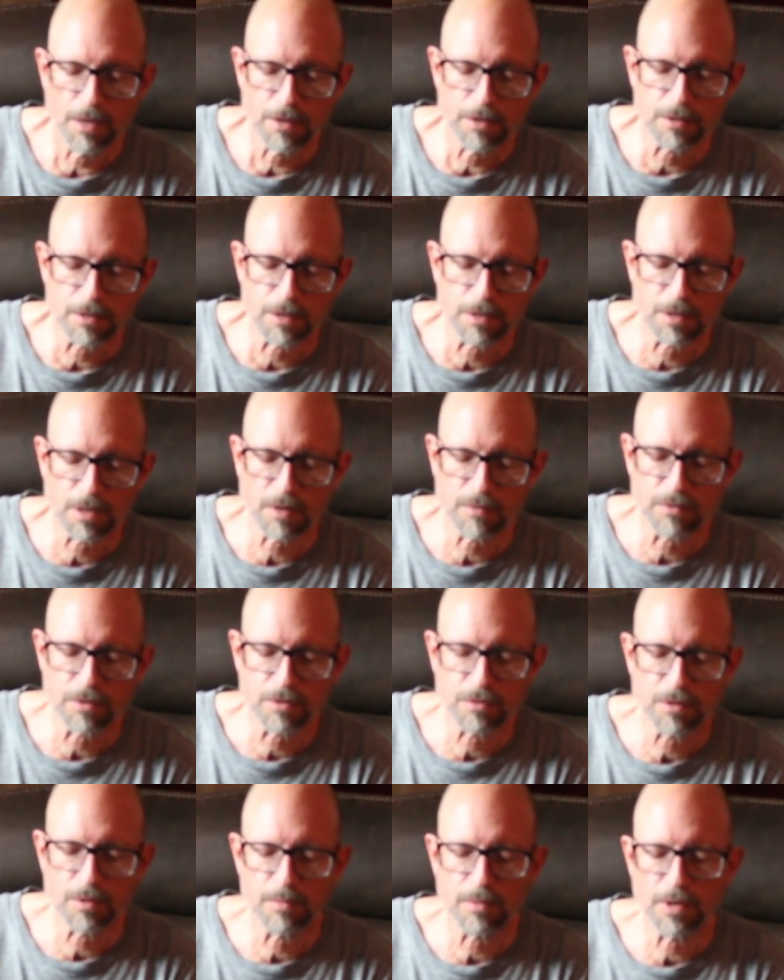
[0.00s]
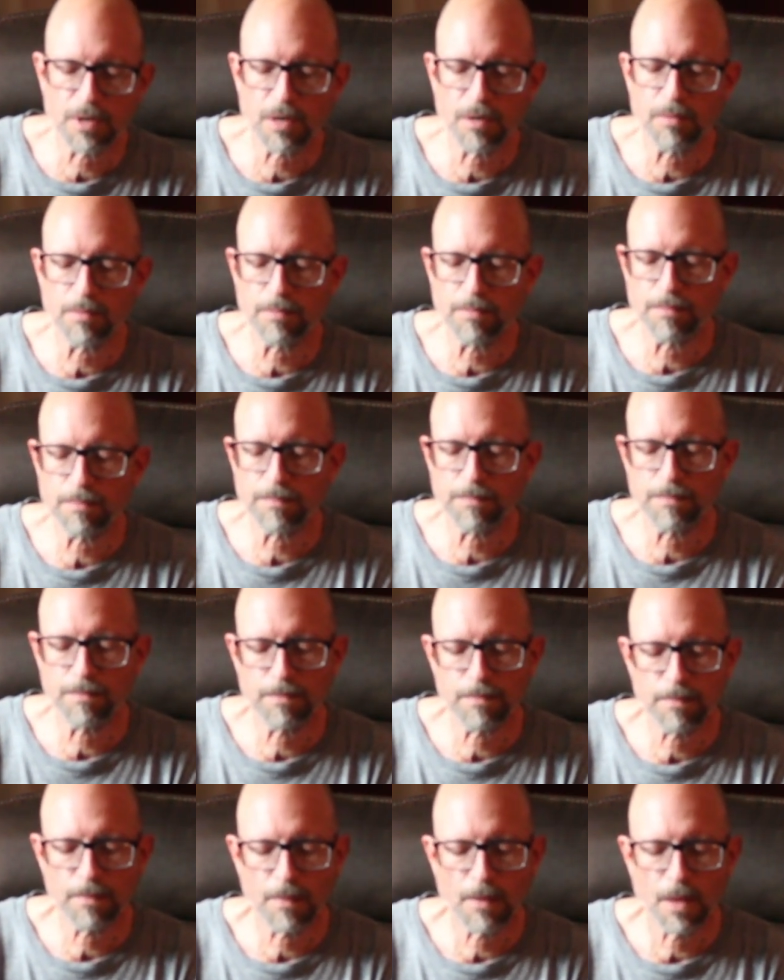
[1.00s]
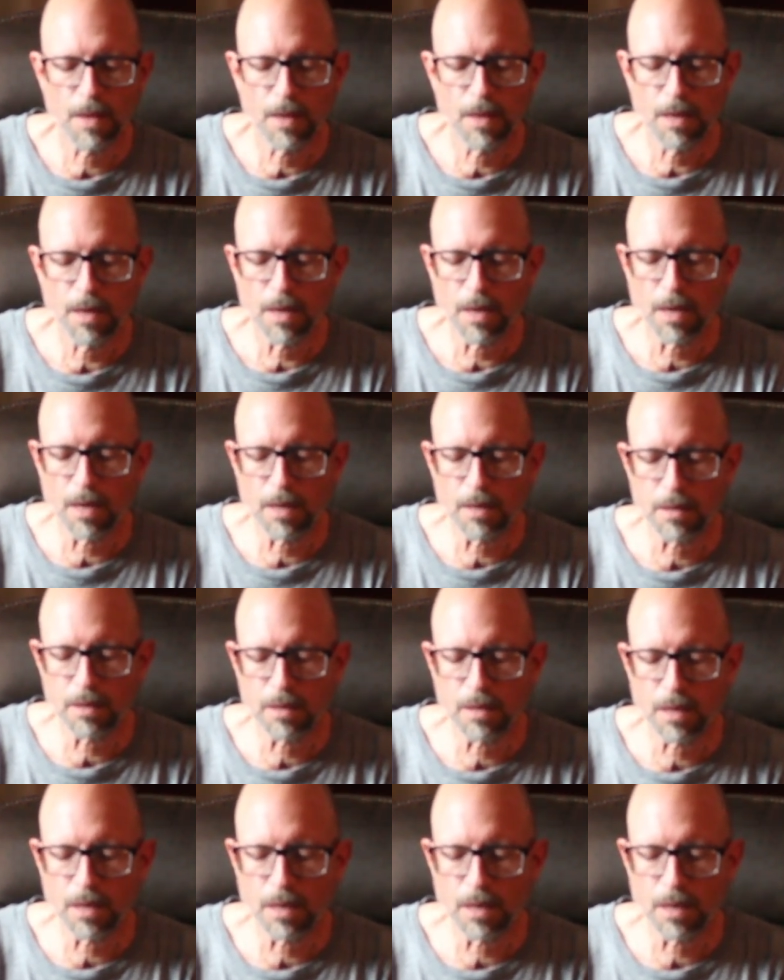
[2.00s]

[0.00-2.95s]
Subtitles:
So you're gonna have to trim it up and